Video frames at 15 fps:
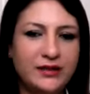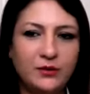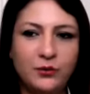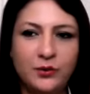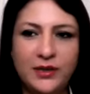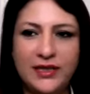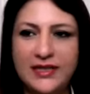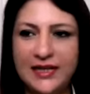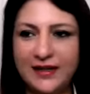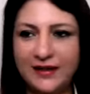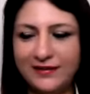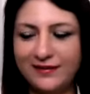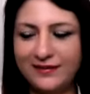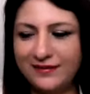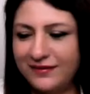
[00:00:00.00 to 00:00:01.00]
the only thing
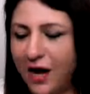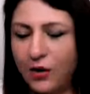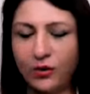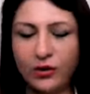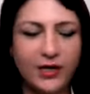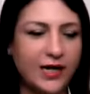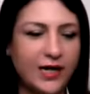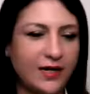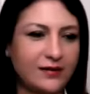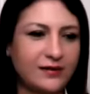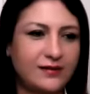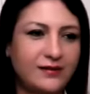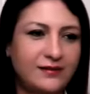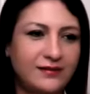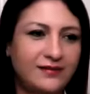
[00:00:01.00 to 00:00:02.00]
is out-create.
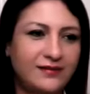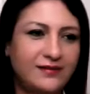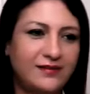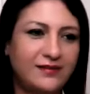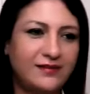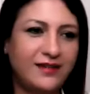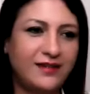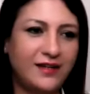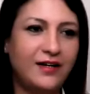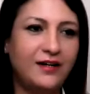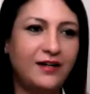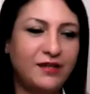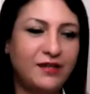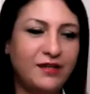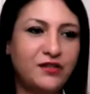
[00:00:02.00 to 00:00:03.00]

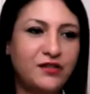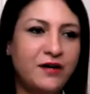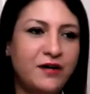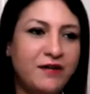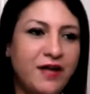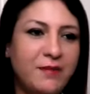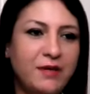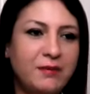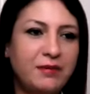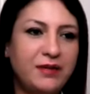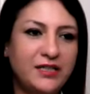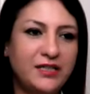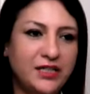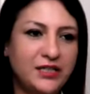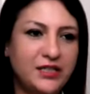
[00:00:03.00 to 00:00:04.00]
Once you're aware people
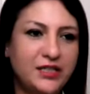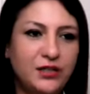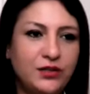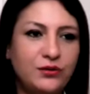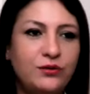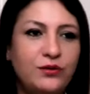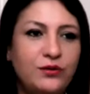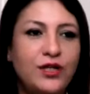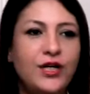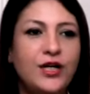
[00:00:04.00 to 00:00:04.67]
are judging you,